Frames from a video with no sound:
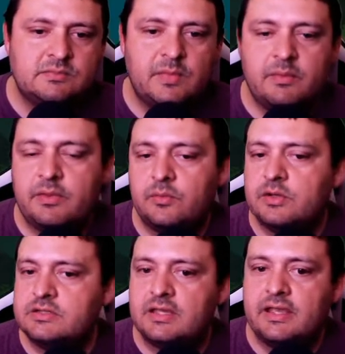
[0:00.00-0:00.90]
maybe
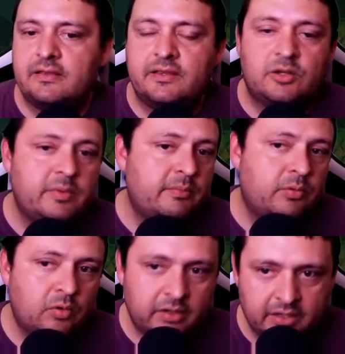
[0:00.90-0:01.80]
was a little bit
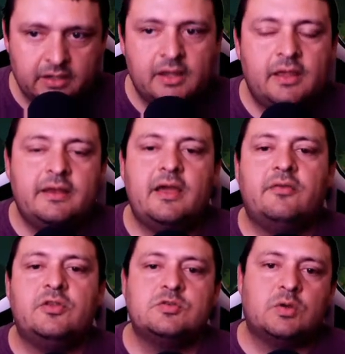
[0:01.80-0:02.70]
boring. Now,
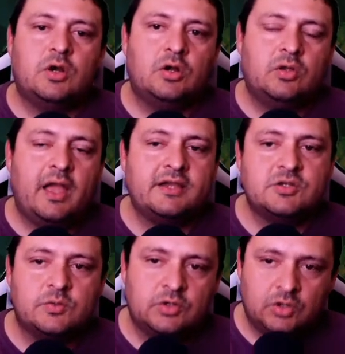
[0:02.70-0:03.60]
if those were all
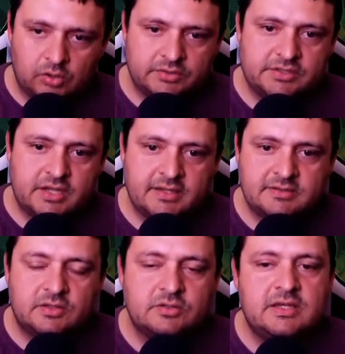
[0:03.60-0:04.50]
actual gold chests,
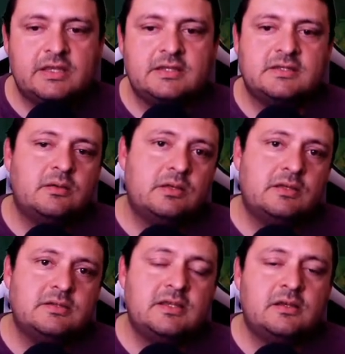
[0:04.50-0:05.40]
those D E C